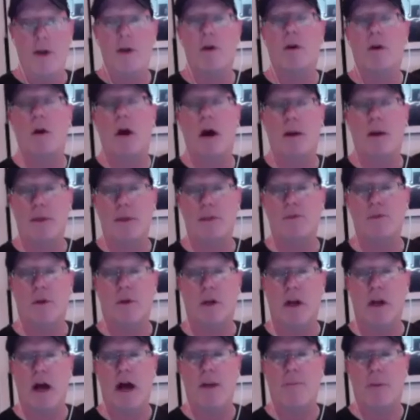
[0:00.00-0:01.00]
sure for
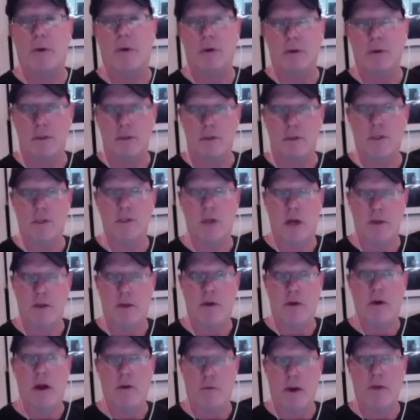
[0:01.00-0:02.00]
Copper.
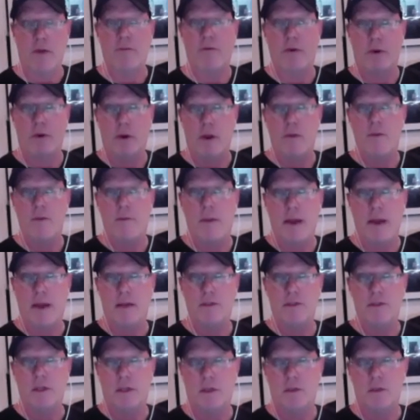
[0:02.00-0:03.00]
I write for another
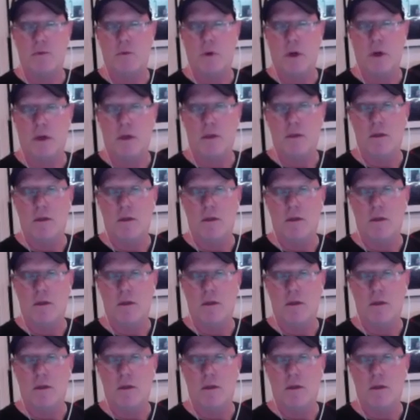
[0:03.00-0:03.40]
magazine as well.